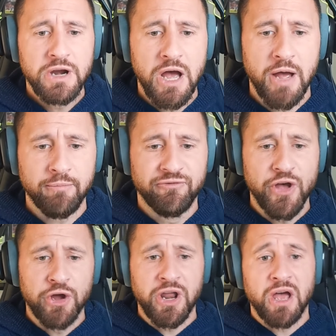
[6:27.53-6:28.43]
Um,
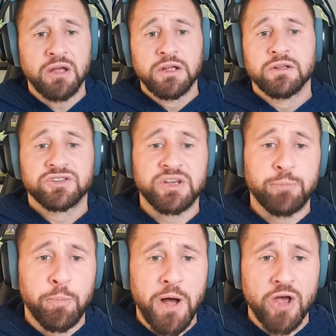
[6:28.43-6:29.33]
Werner,
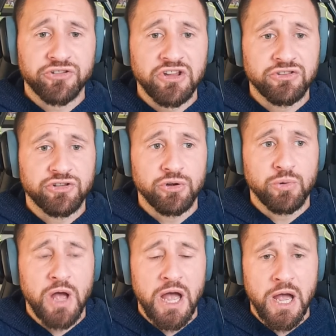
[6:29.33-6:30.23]
simple pass
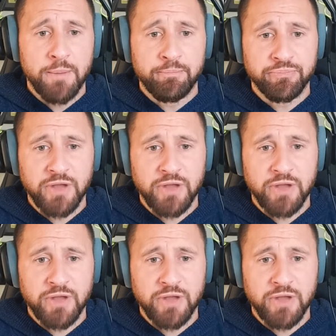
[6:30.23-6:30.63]
into, um,